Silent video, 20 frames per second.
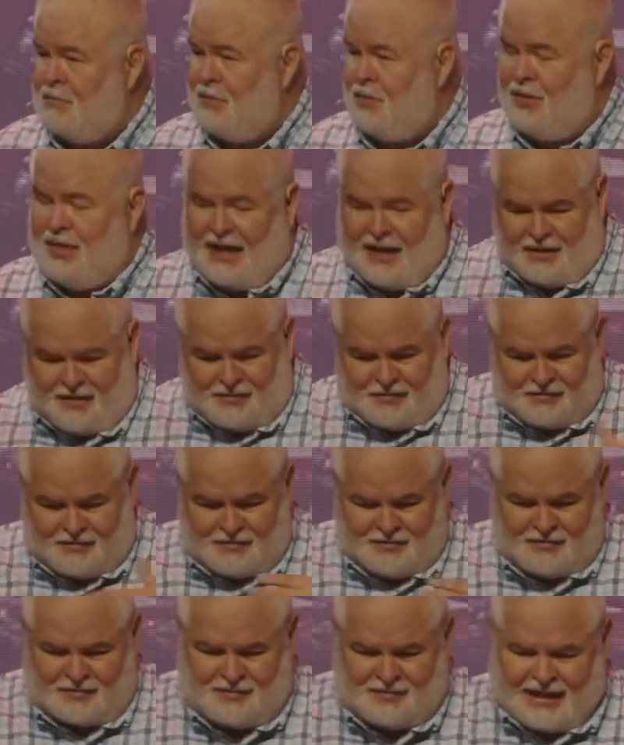
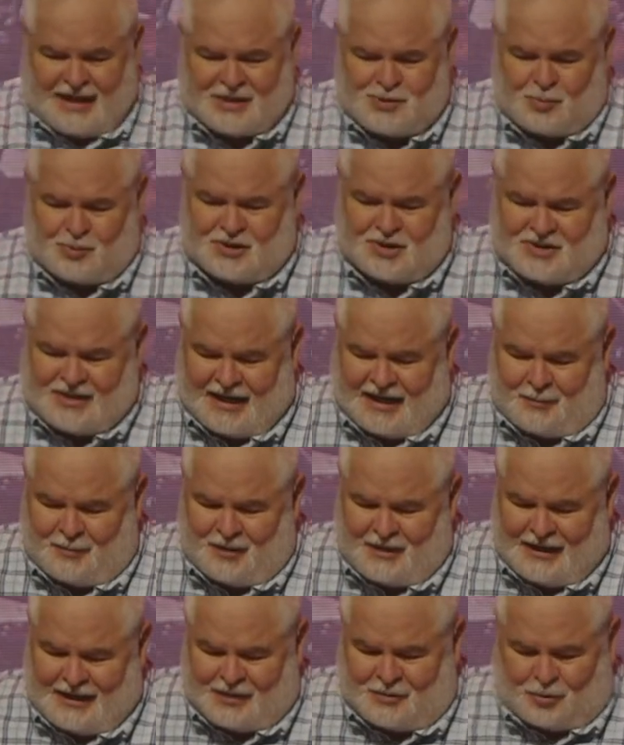That's what the
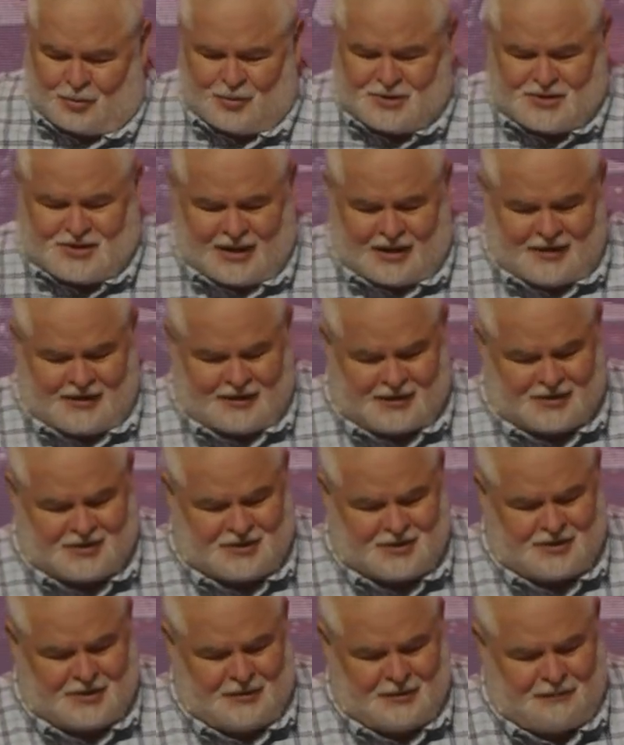tabernacle was telling
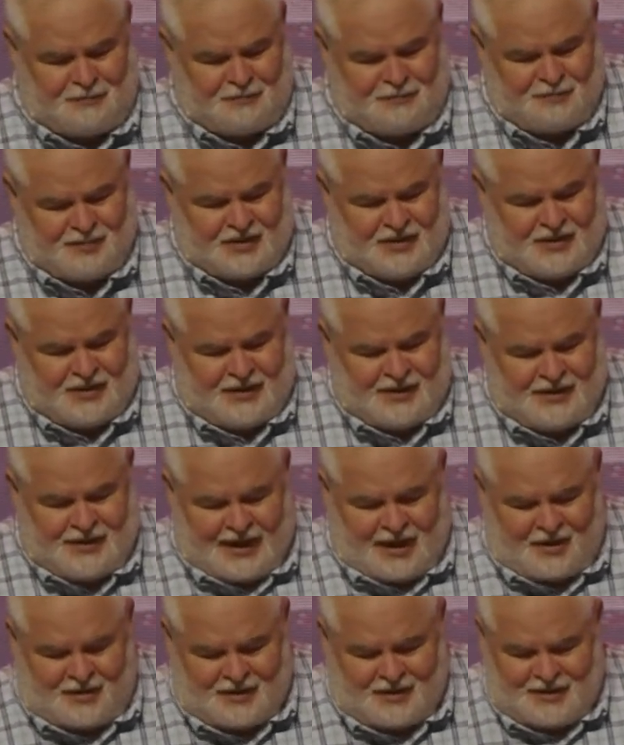us.
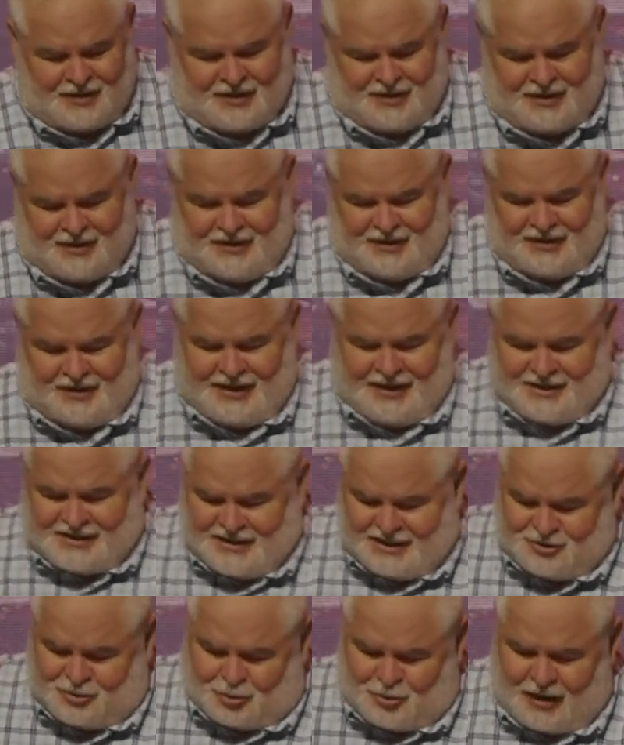Now, he
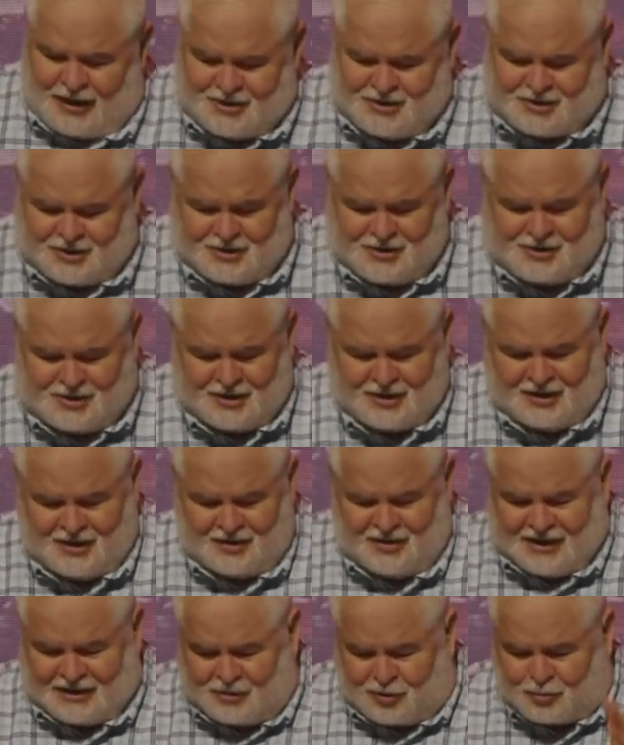stresses
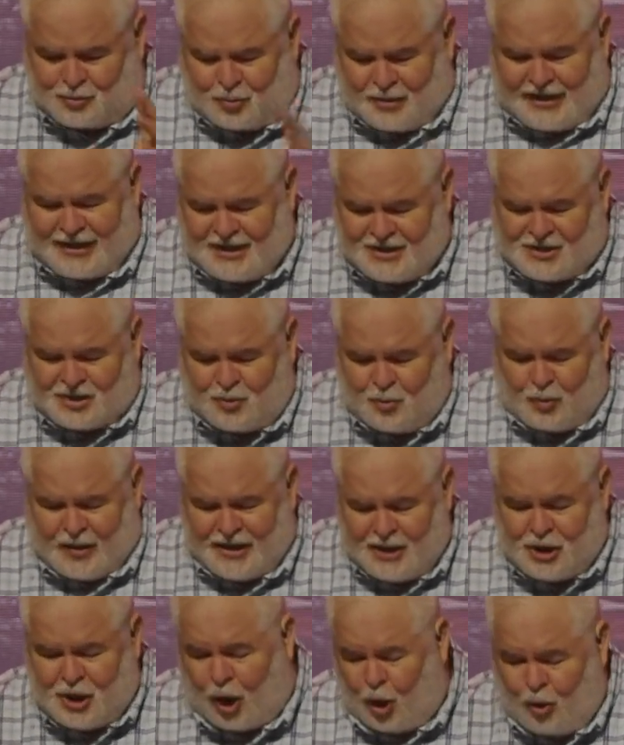that the reason we
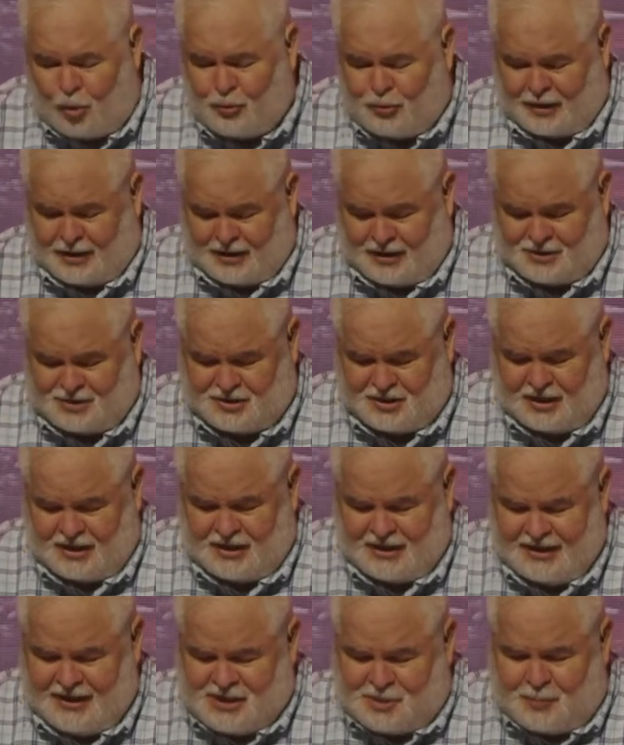know this
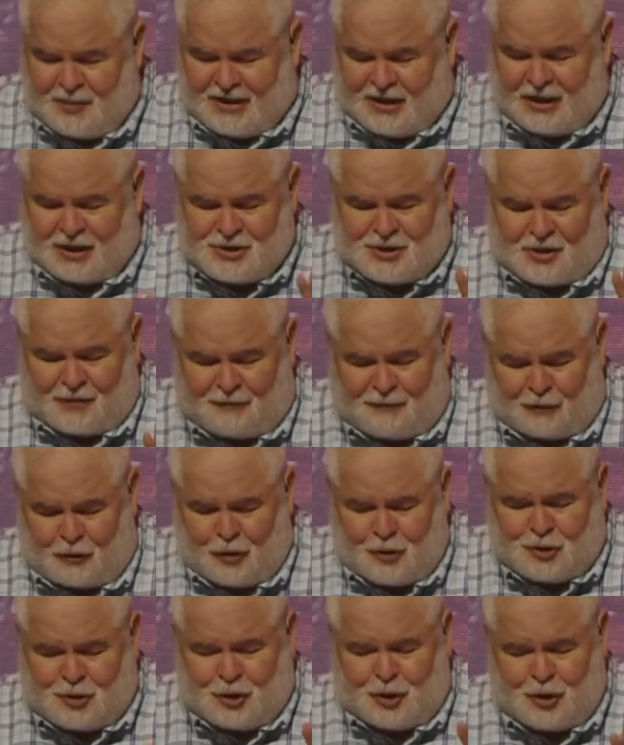is because the
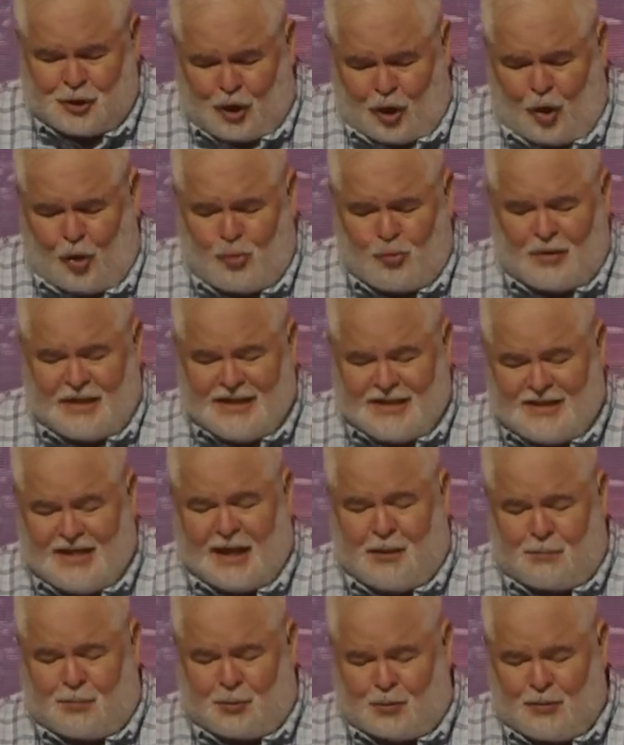first could only
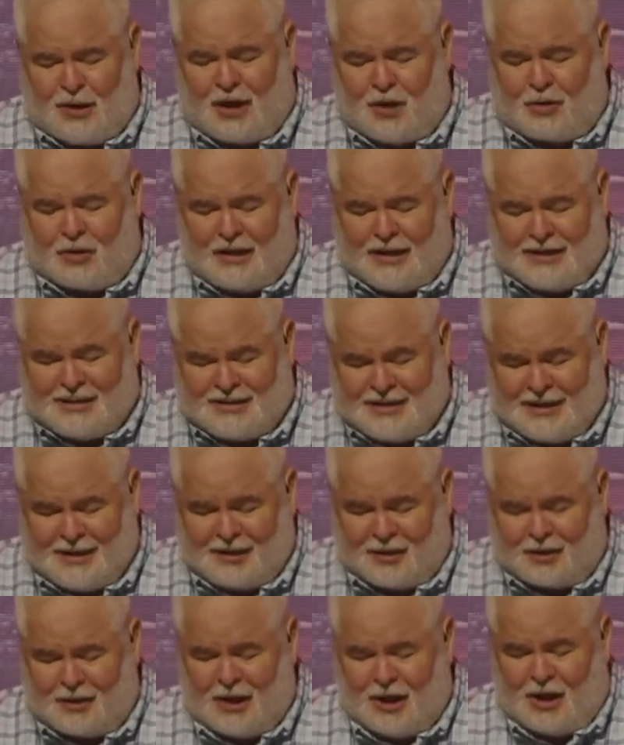temporarily
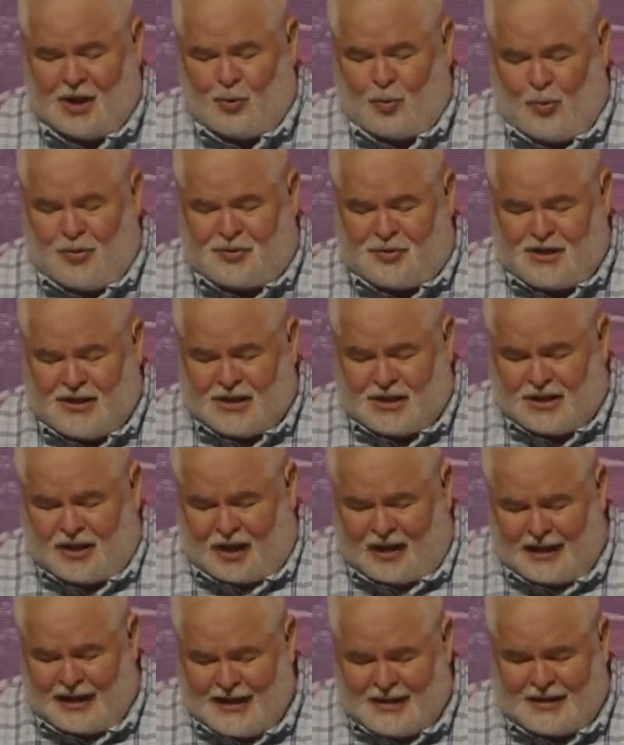deal with the
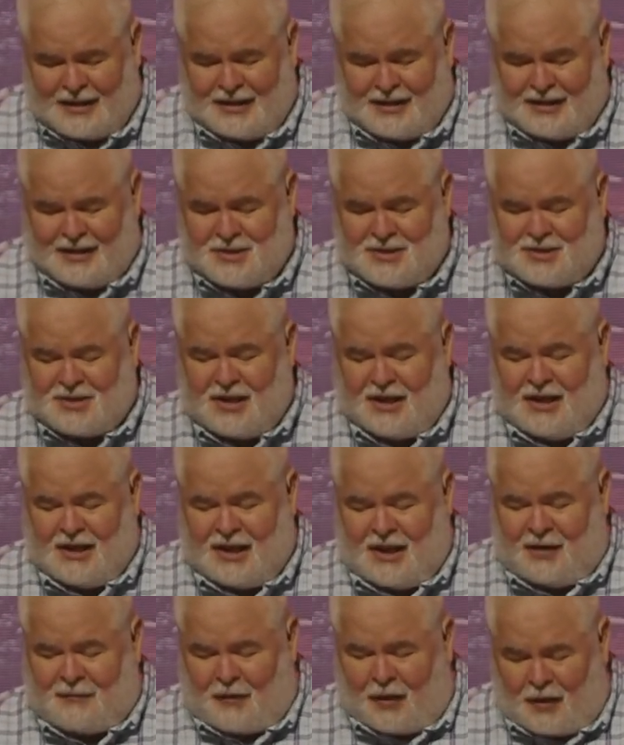uncleanliness
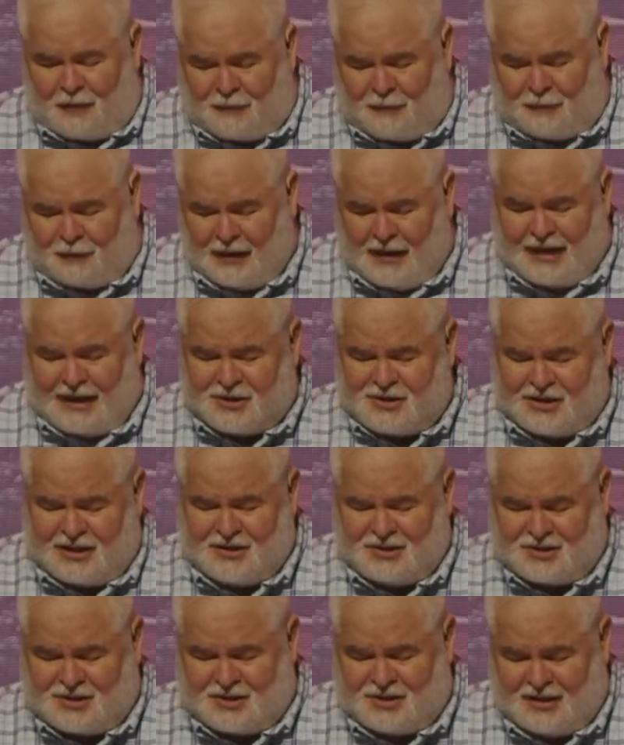of our flesh
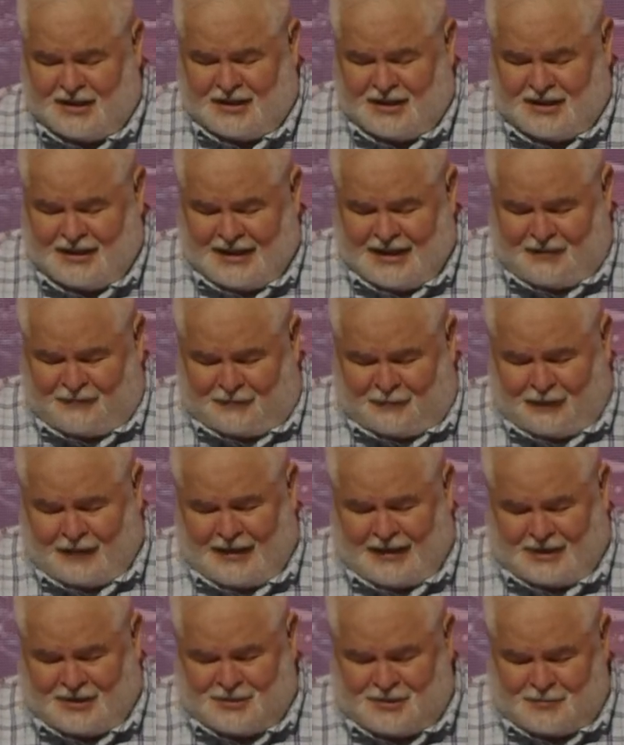and
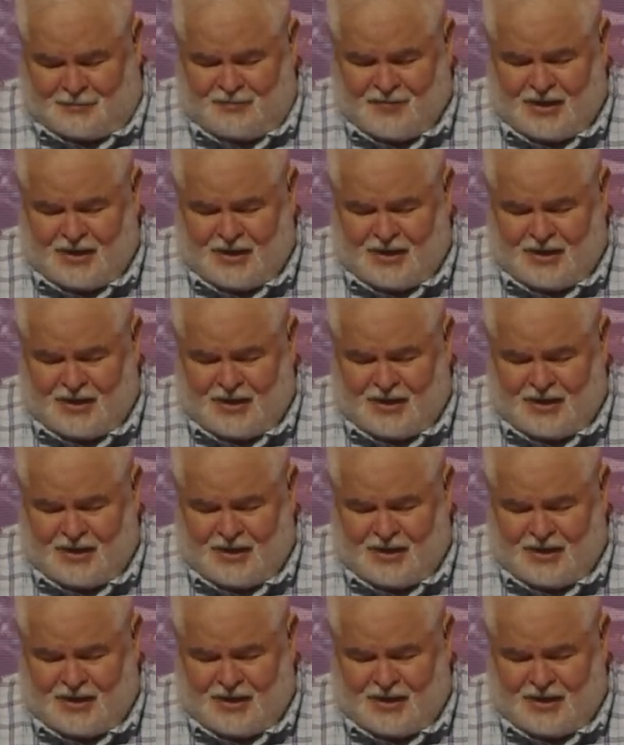flesh.